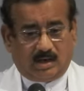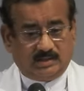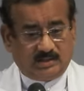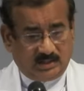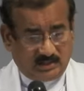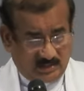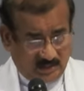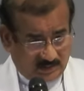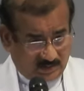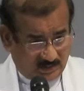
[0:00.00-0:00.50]

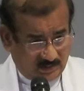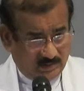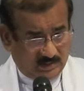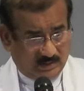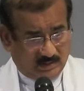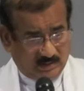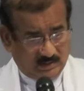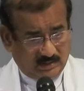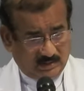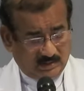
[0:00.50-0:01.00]
and he
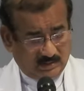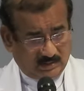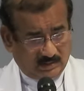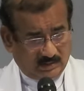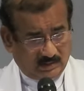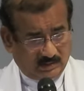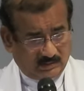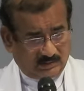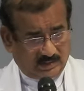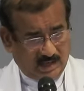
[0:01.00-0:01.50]
declared
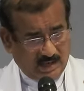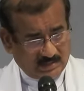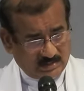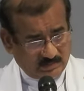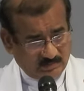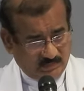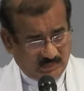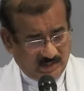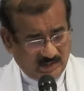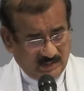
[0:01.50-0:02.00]

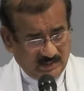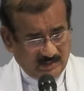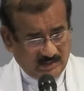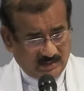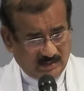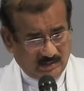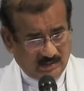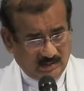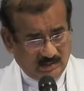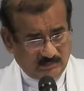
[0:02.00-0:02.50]
that my
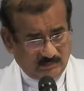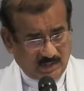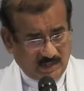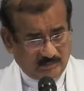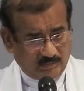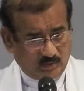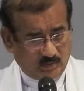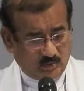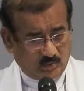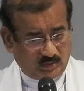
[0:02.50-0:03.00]
God,
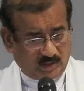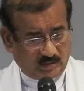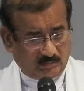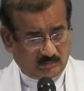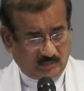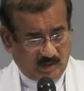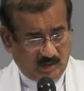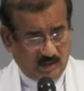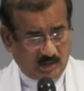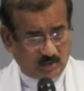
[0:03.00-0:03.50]

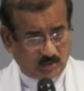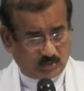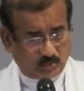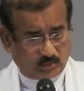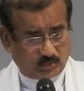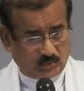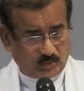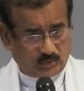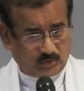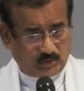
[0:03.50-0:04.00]
Babylonian
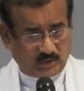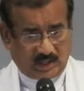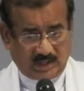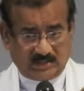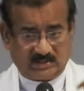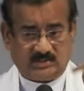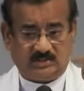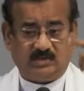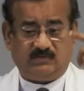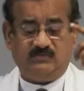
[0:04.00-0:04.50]
Marduk,
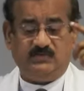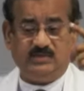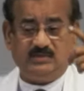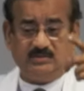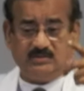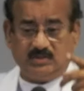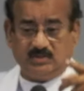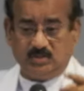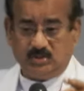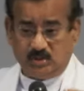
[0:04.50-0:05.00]
has
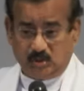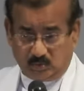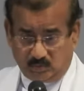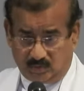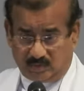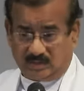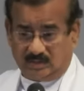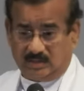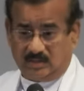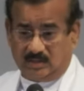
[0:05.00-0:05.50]
defeated
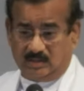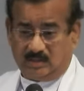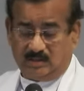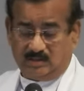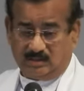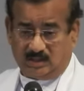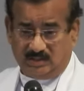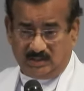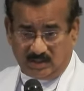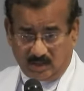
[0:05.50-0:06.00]
your
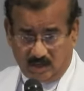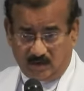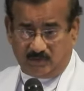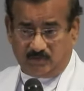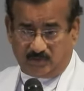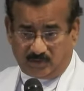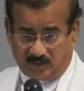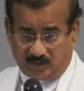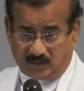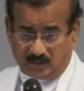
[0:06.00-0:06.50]
God,
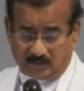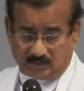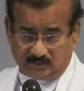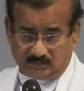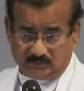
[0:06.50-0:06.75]
Yahweh.